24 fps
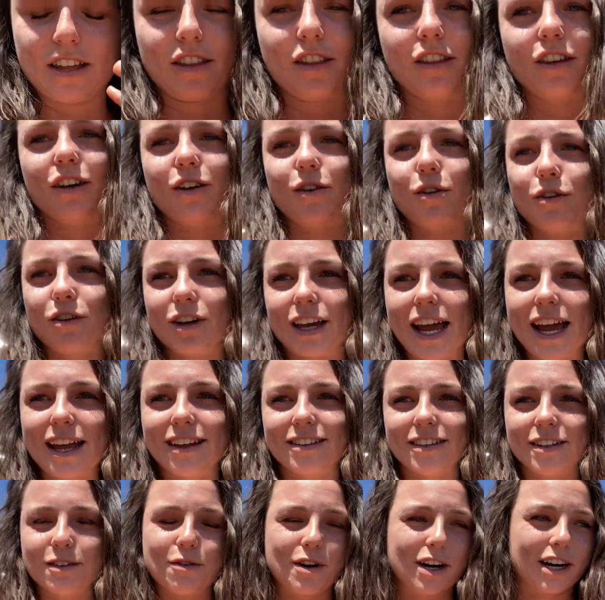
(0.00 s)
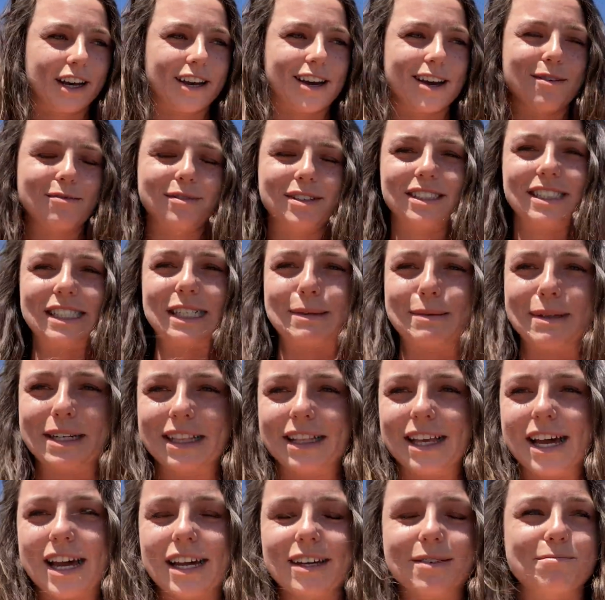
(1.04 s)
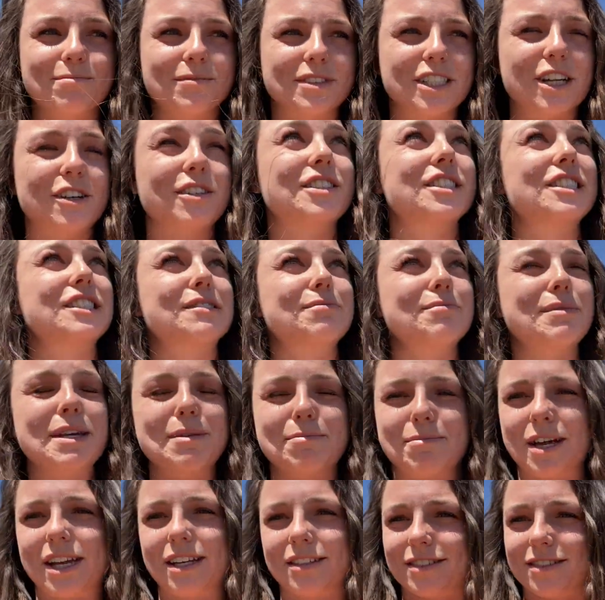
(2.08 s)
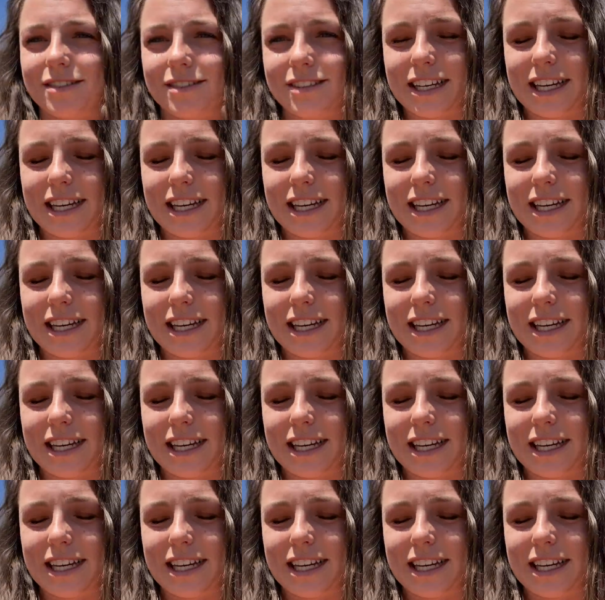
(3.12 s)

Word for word: The whole gang didn't want to come because they're being lame. So it's just me, Paige, and